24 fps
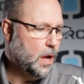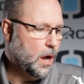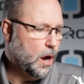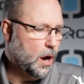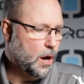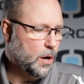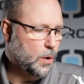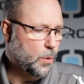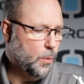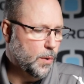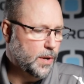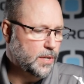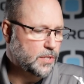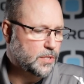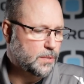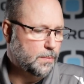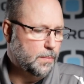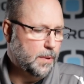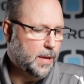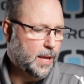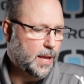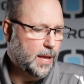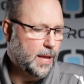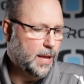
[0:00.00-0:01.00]
are going to
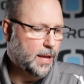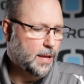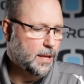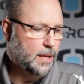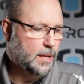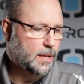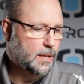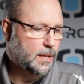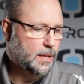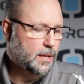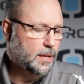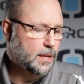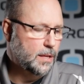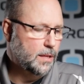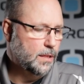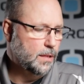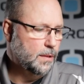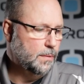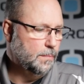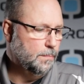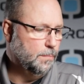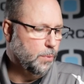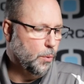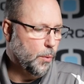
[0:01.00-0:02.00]
be
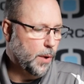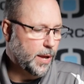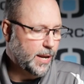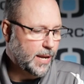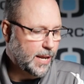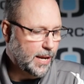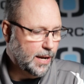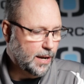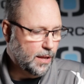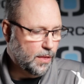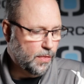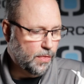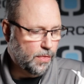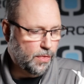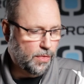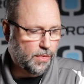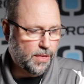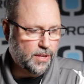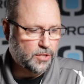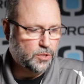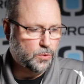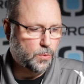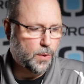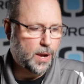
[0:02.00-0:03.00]
pointing
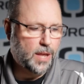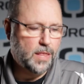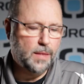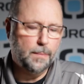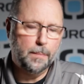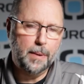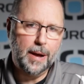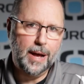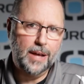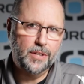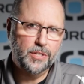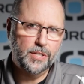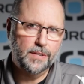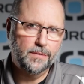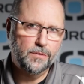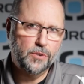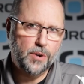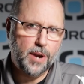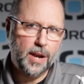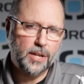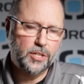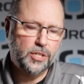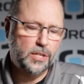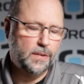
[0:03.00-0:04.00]
this way, the positive
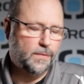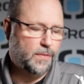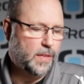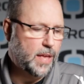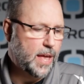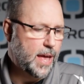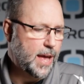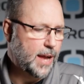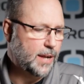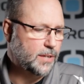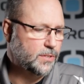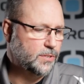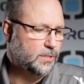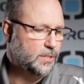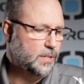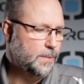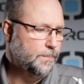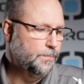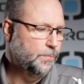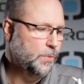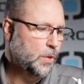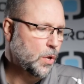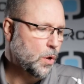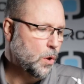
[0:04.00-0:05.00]
direction of the X,
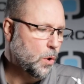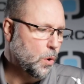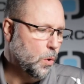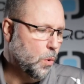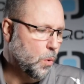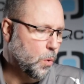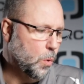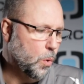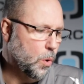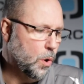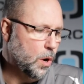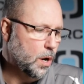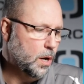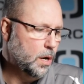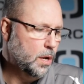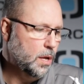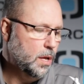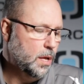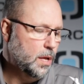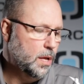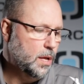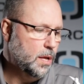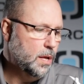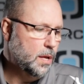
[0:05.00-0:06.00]
or
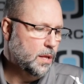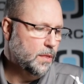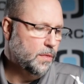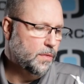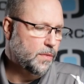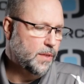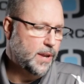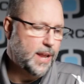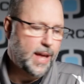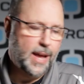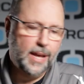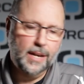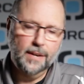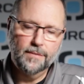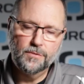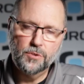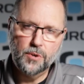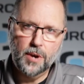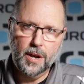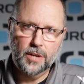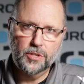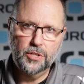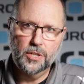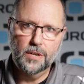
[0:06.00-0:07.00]
the negative
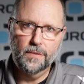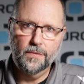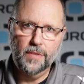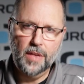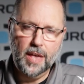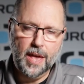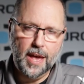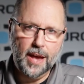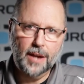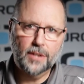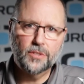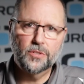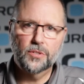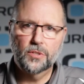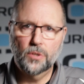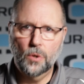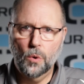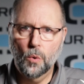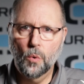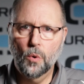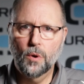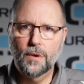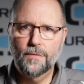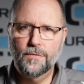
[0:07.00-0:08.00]
direction of the X,
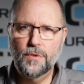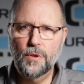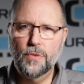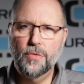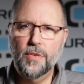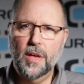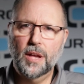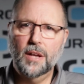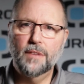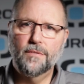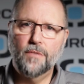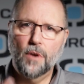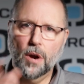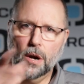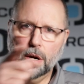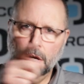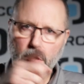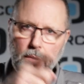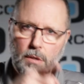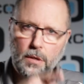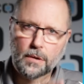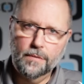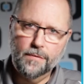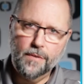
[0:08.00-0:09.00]
or if you think of
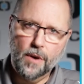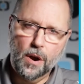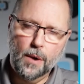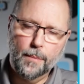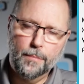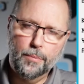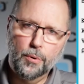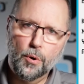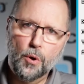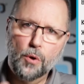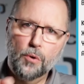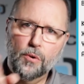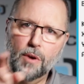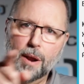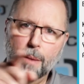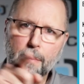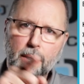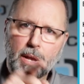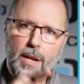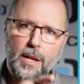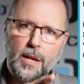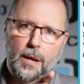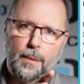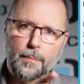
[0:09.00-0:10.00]
our of our
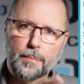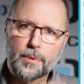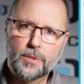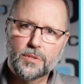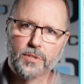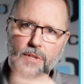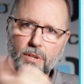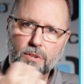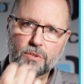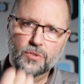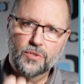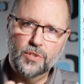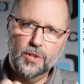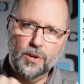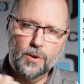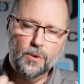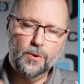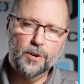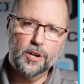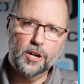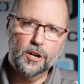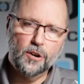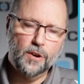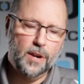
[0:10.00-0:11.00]
programming compass,
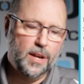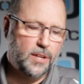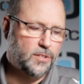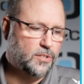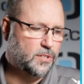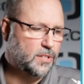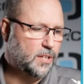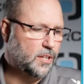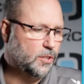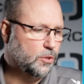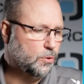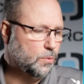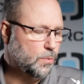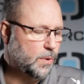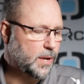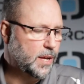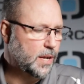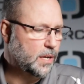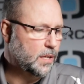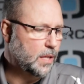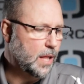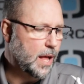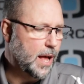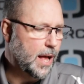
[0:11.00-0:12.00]
zero degrees is at three
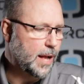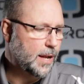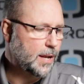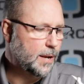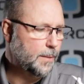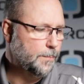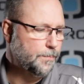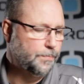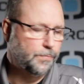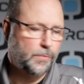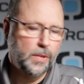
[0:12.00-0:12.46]
o'clock,